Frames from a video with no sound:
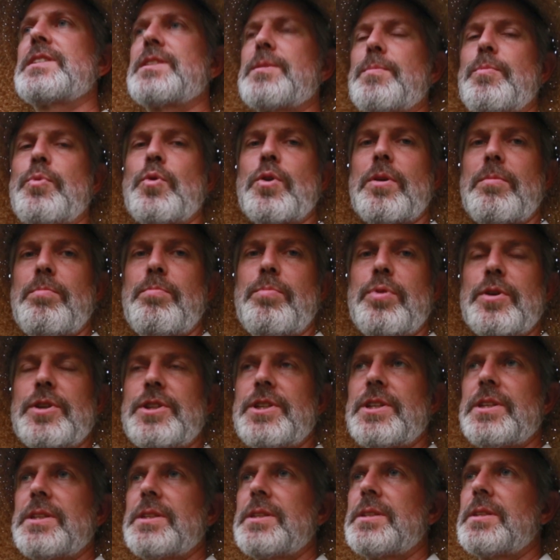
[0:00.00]
support
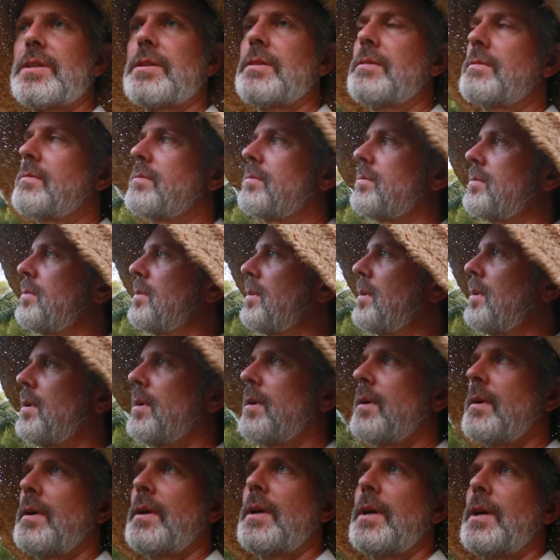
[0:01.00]
bushes,
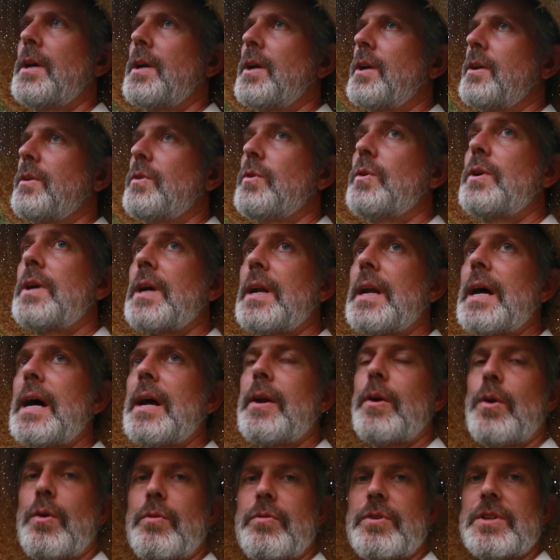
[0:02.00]
you
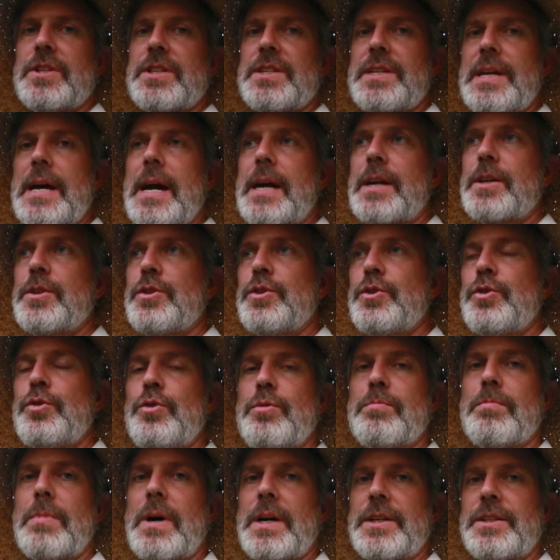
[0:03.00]
cannot overstack
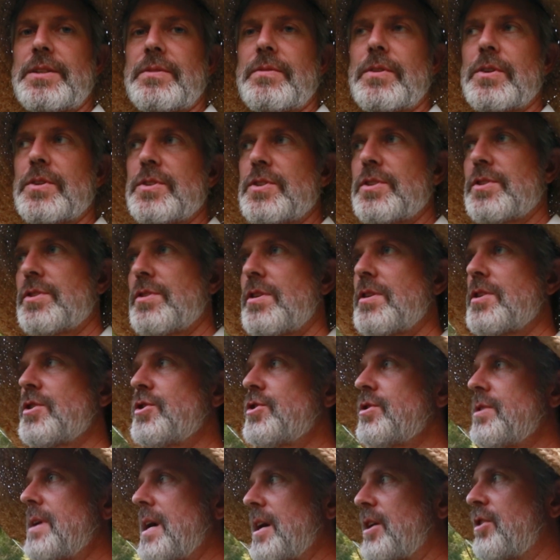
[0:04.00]
too much of those. As long
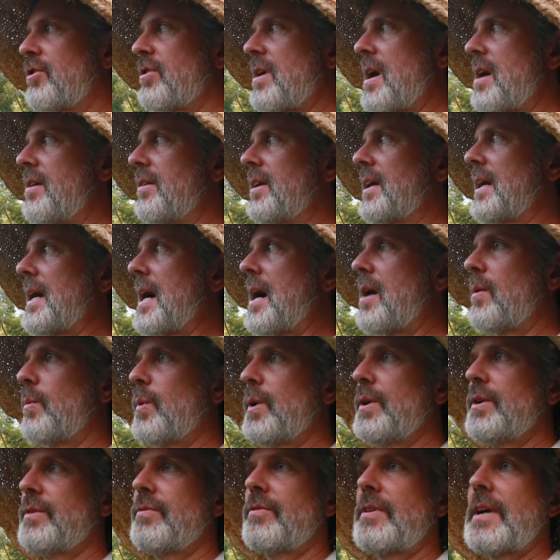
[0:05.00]
as you're not crowding out
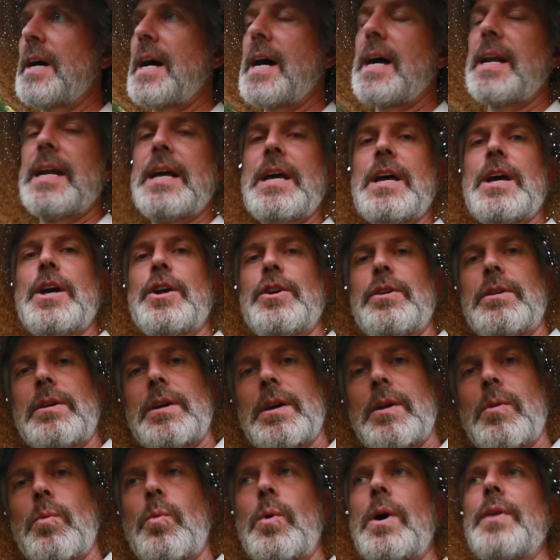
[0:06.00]
what you've got, you're
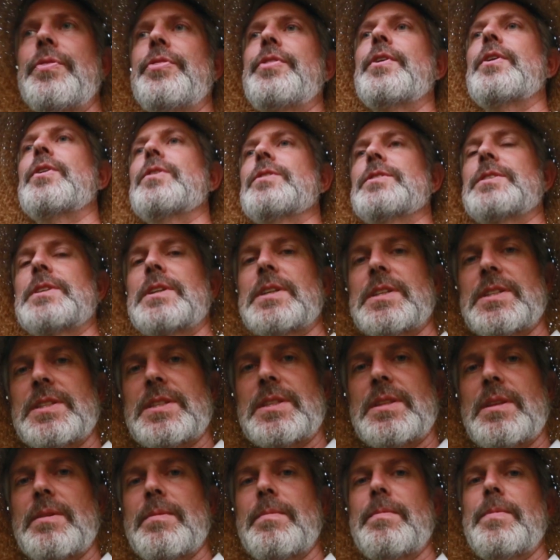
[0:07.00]
gonna want those, because
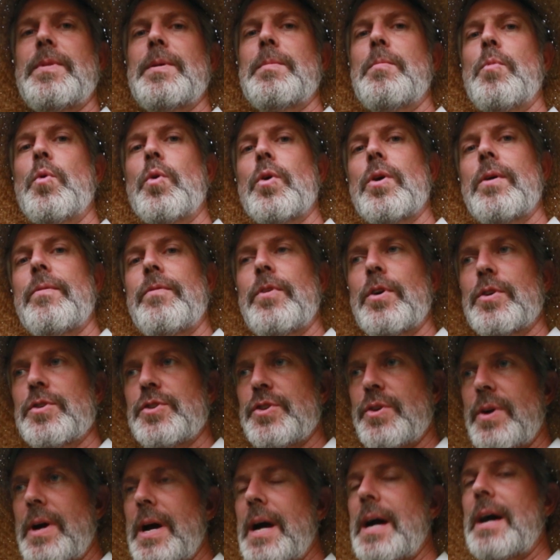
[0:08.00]
the more of
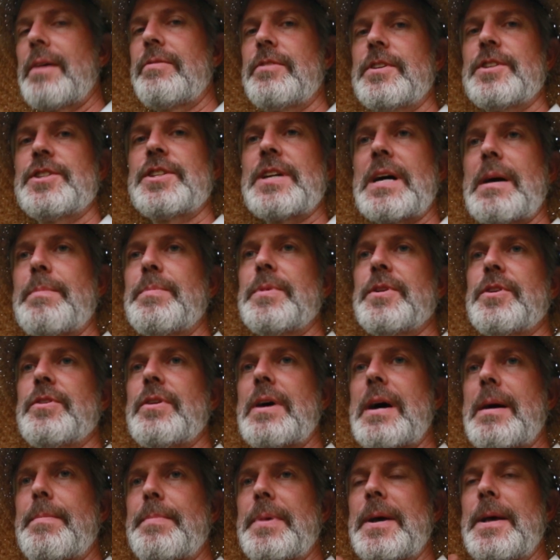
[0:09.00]
those you have to chop and
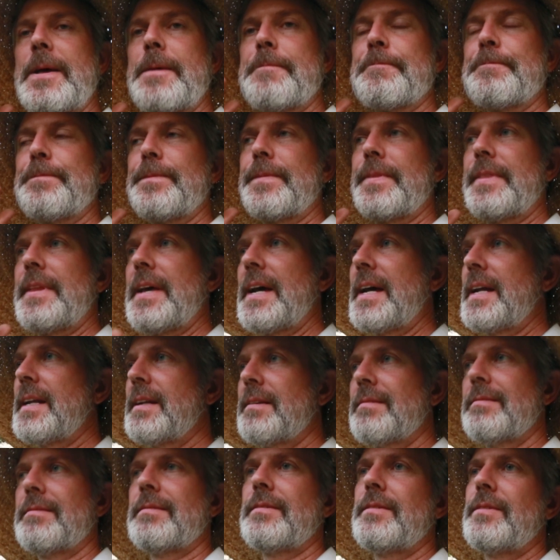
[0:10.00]
drop,
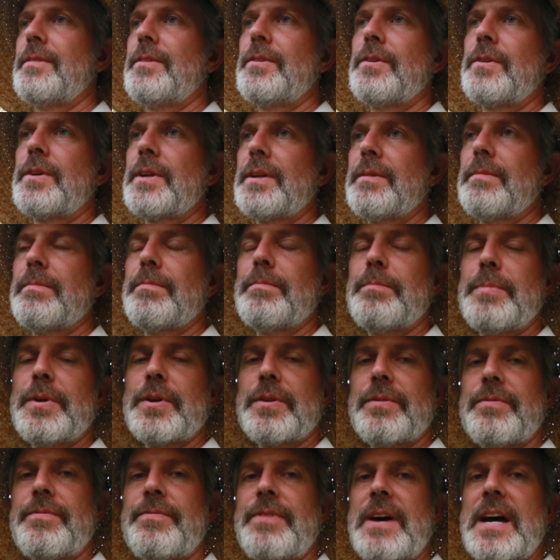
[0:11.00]
then you can
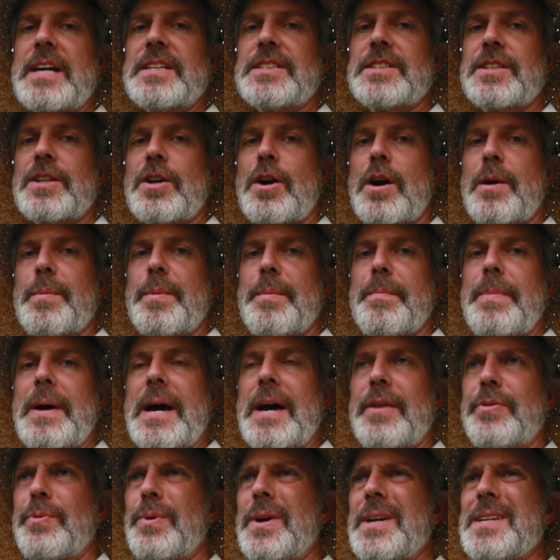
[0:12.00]
build fast carbon
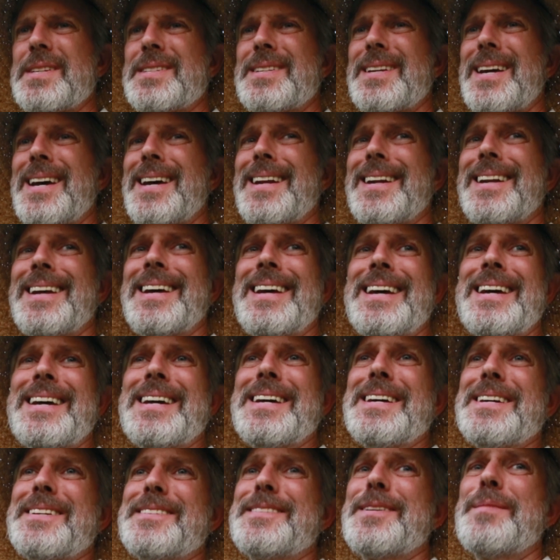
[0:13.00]
pathways. And
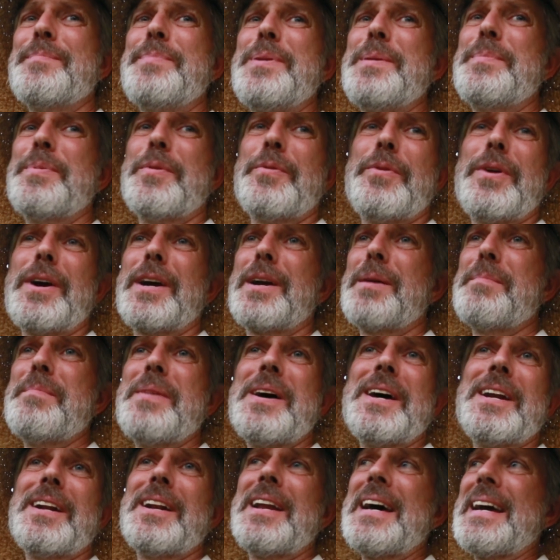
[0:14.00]
some people
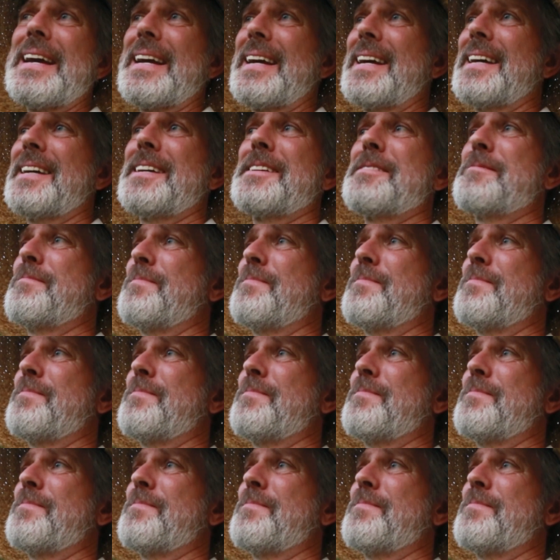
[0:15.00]
recommend, like,